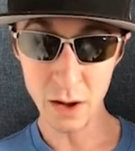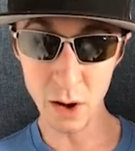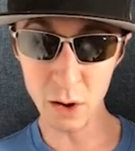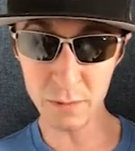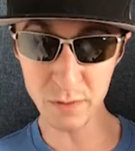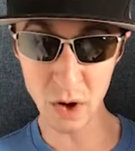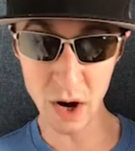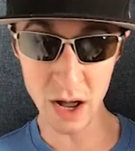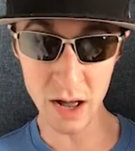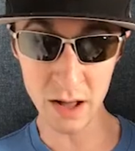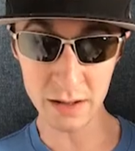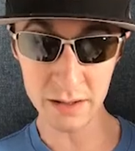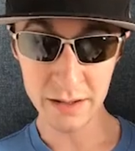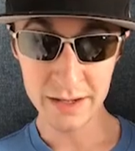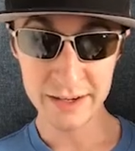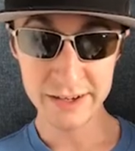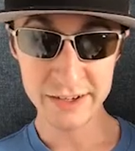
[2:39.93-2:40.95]

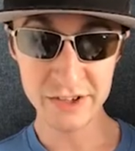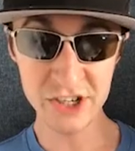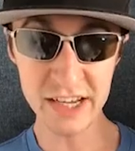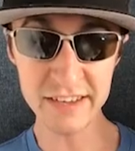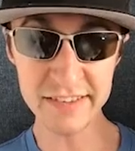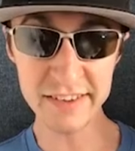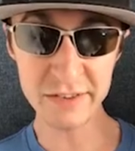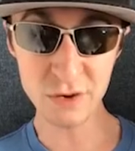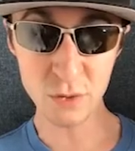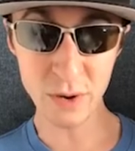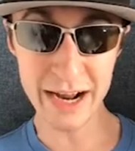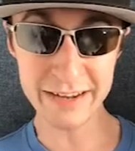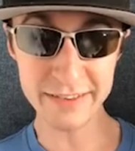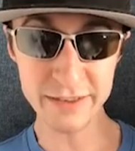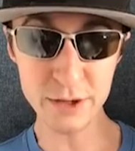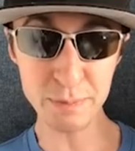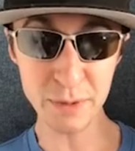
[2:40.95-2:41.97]
Overall, Jesus
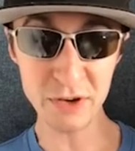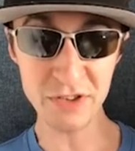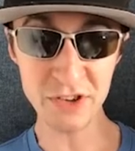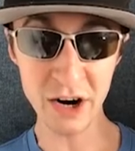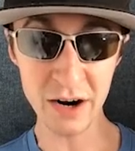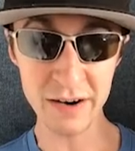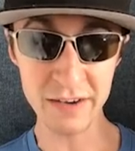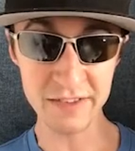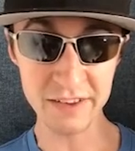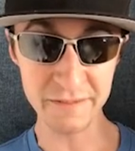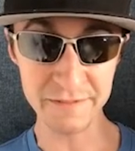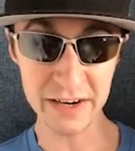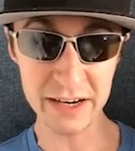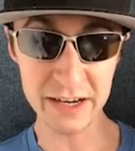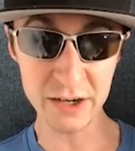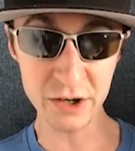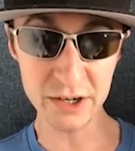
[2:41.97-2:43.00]
Christ Superstar is a
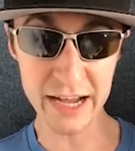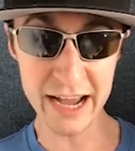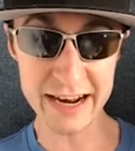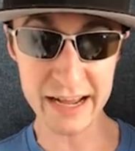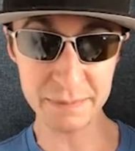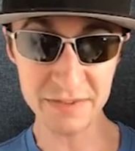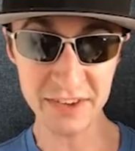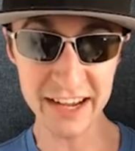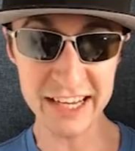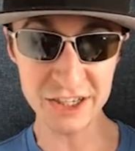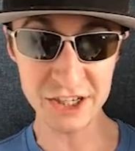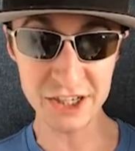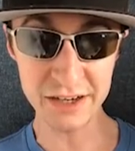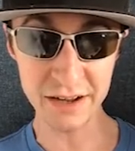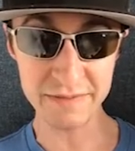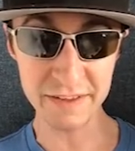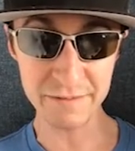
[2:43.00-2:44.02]
very good
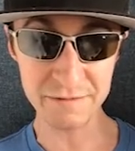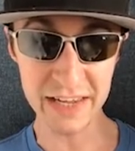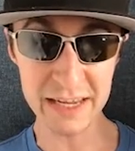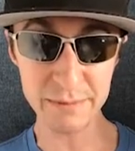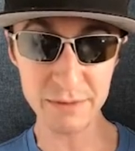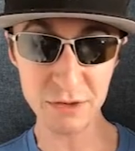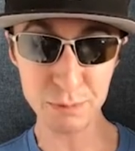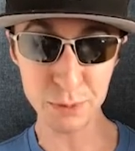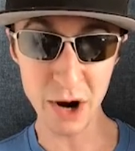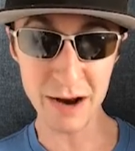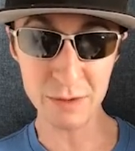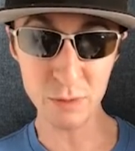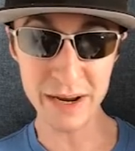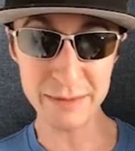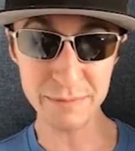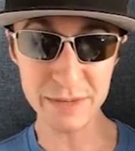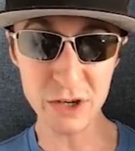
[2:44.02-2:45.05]
adaptation of the famous
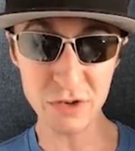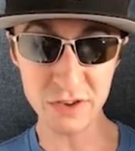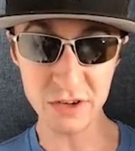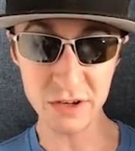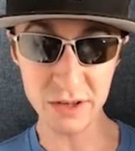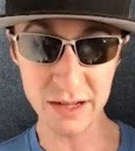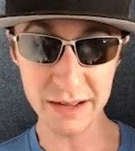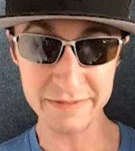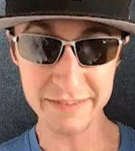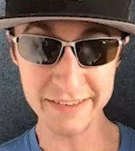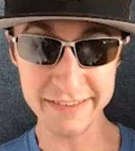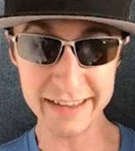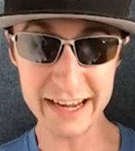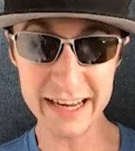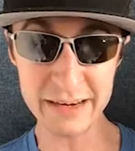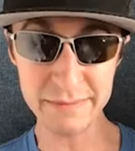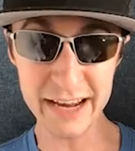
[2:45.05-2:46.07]
Broadway musical of the
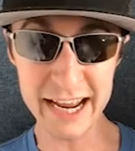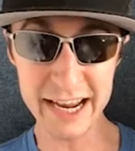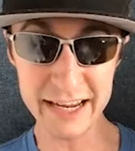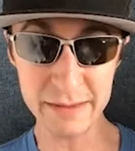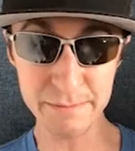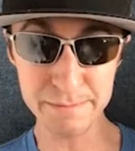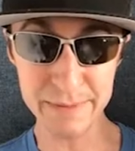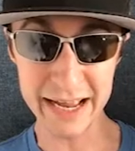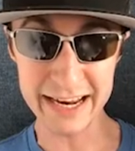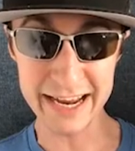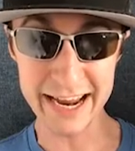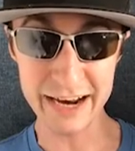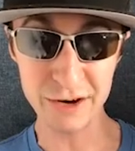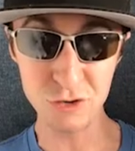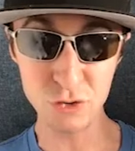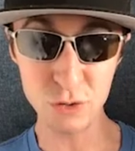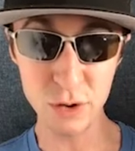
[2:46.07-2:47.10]
same name by
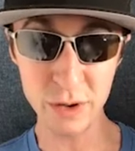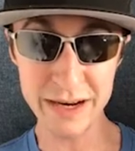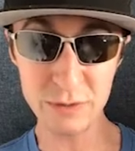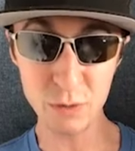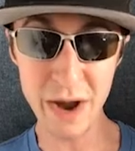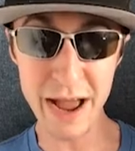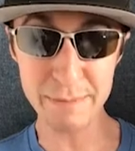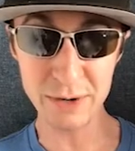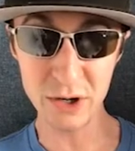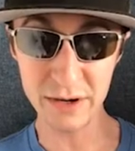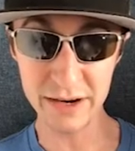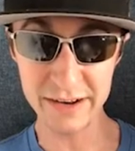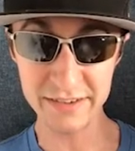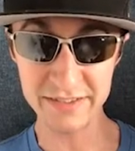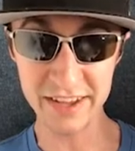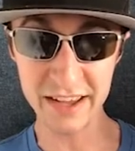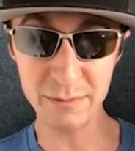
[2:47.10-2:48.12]
Andrew Lloyd Webber
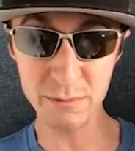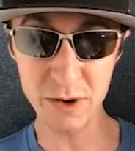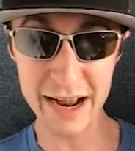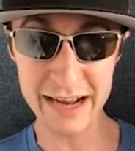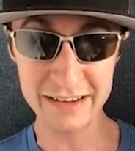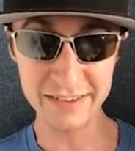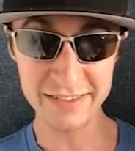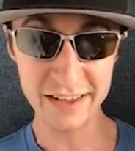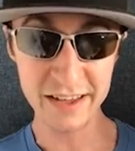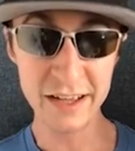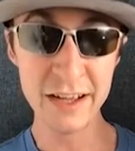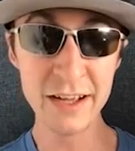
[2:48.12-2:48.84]
and Tim Rice.